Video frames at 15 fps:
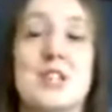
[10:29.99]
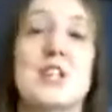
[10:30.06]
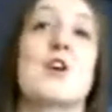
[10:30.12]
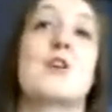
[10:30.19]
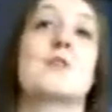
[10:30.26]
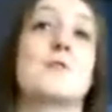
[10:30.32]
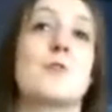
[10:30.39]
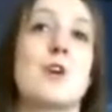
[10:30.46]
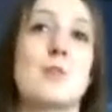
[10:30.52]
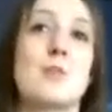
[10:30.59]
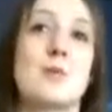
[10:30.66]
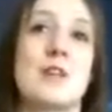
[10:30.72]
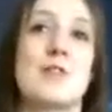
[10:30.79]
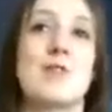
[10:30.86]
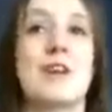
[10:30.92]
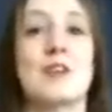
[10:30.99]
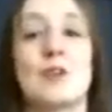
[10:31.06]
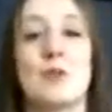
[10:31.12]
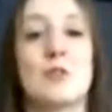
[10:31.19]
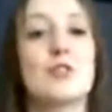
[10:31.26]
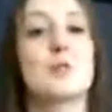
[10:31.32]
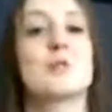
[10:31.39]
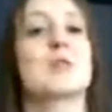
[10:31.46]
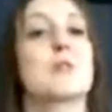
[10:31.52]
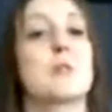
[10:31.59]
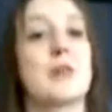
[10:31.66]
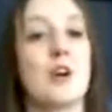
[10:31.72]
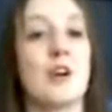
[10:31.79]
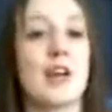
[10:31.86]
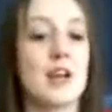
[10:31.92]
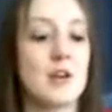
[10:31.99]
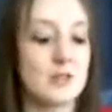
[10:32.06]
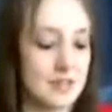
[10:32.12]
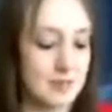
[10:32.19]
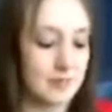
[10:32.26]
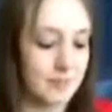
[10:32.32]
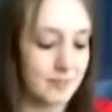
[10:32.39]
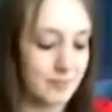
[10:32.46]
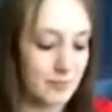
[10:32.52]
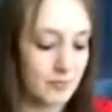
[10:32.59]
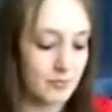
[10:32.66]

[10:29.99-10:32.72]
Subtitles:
and he goes for it, but then Randy Orton jumps up and RKO's him.